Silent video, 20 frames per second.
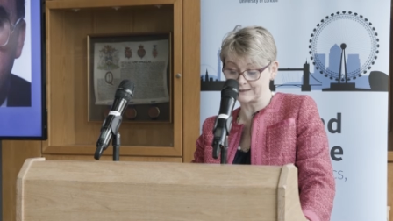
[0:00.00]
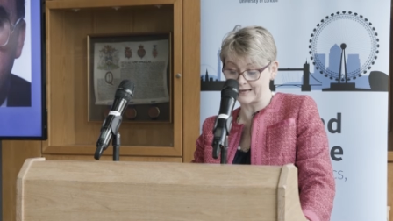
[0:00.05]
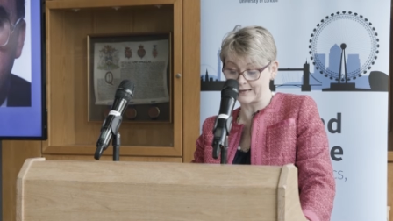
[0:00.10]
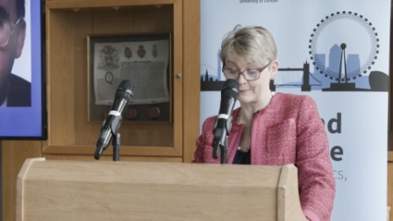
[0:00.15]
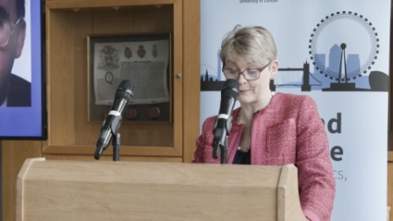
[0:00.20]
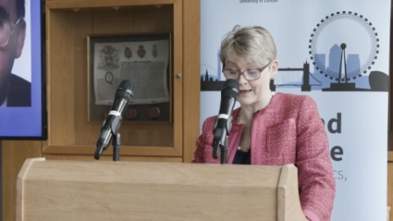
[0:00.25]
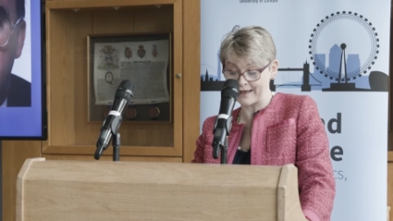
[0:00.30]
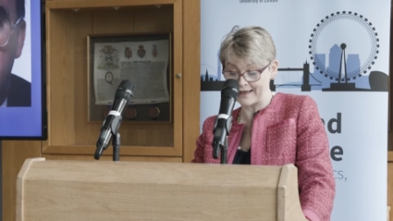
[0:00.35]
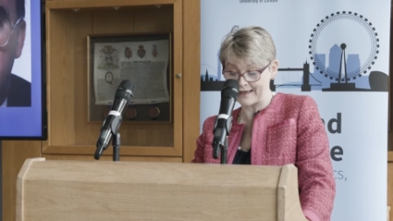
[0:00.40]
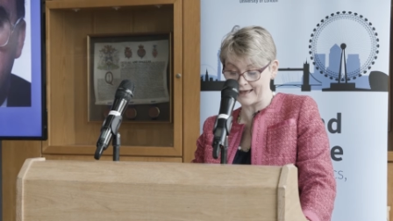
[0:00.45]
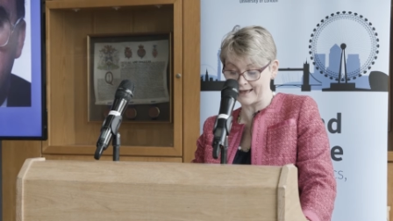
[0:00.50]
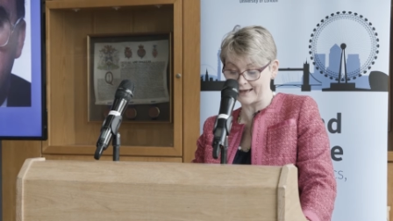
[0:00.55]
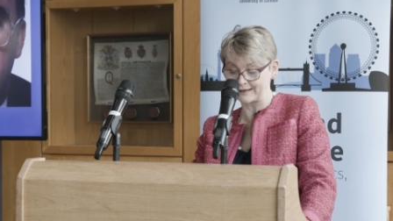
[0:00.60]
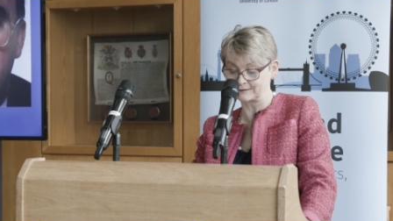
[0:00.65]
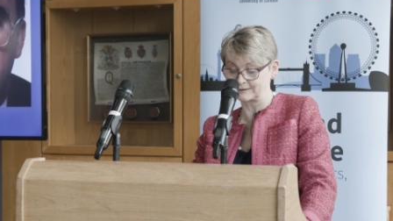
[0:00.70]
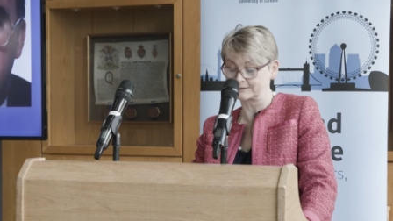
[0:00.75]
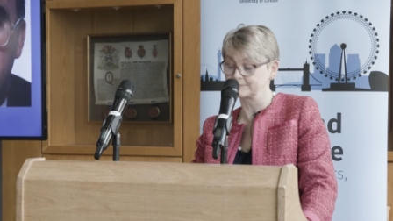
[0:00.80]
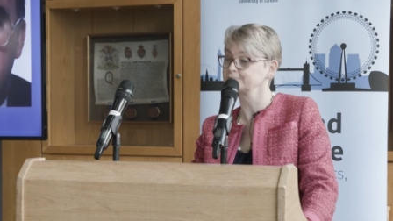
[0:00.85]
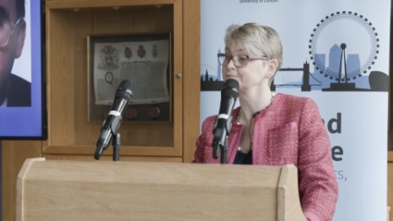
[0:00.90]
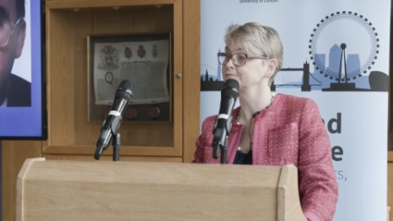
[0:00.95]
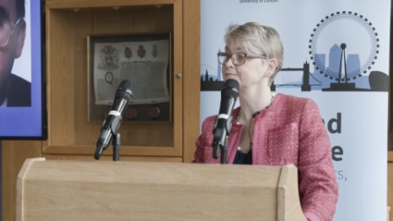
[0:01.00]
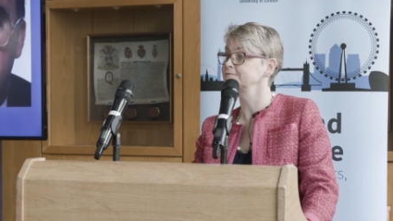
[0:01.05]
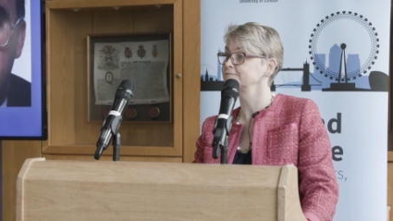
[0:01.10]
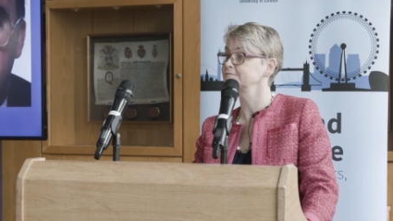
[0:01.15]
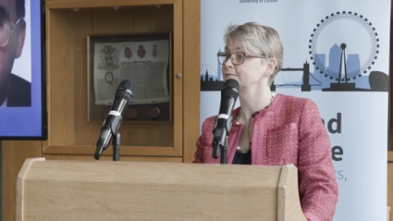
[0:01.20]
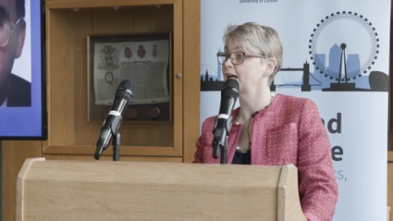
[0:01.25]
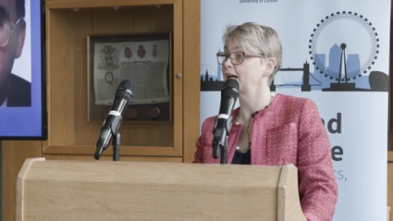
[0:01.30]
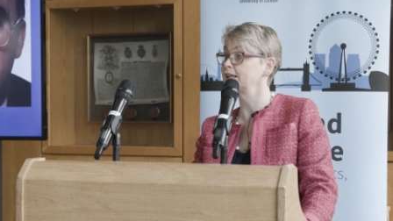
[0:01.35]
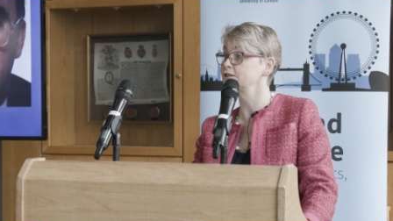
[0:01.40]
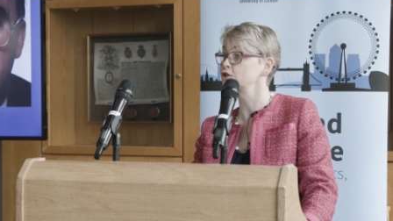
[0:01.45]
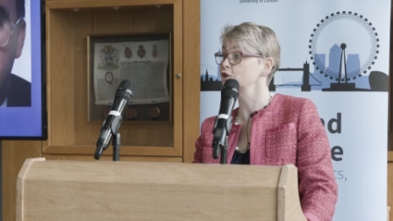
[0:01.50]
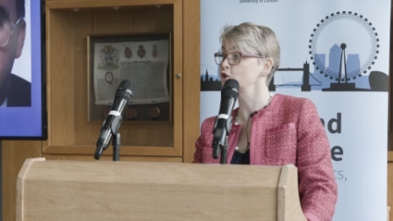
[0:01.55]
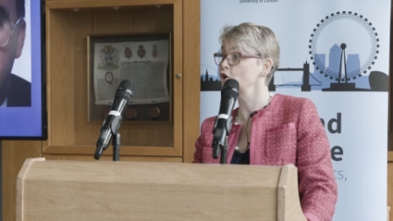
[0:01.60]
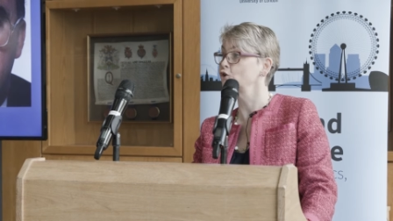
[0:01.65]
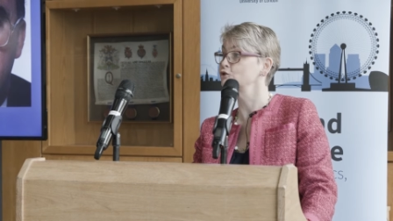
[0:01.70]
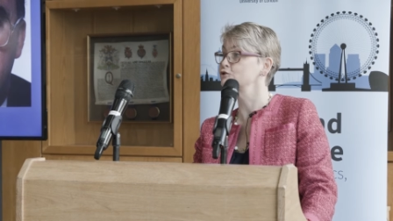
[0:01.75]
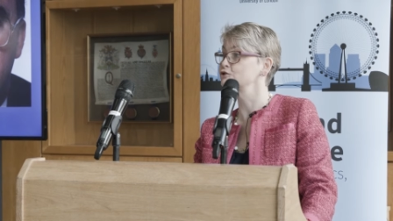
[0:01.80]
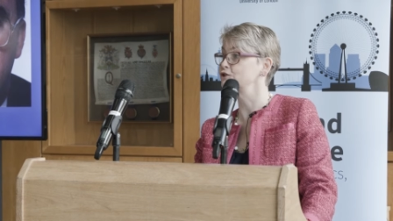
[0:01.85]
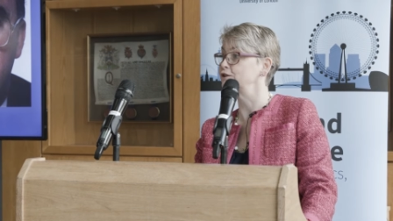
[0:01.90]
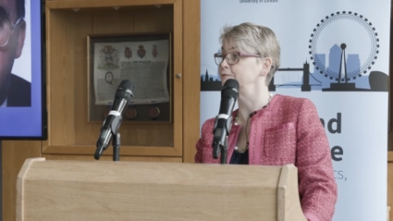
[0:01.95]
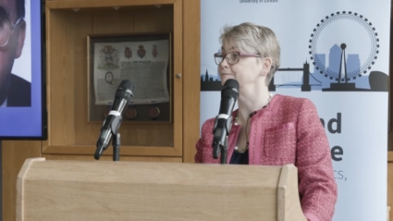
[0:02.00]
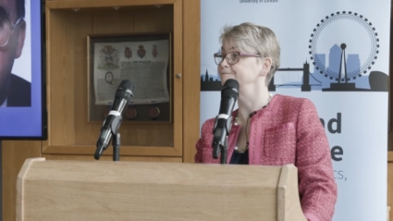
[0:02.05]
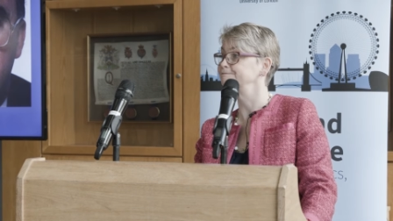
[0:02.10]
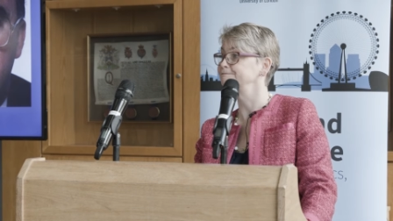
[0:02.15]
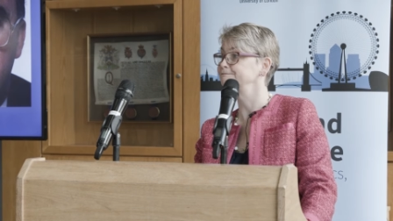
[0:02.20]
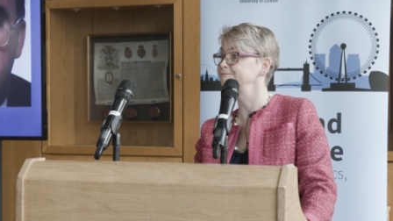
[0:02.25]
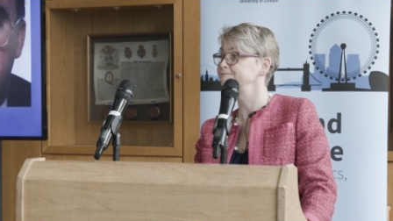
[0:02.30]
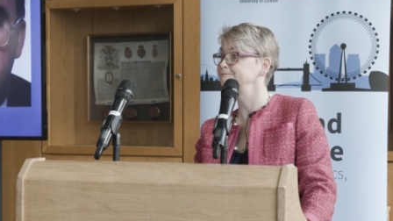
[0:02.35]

Labour had and to cost them.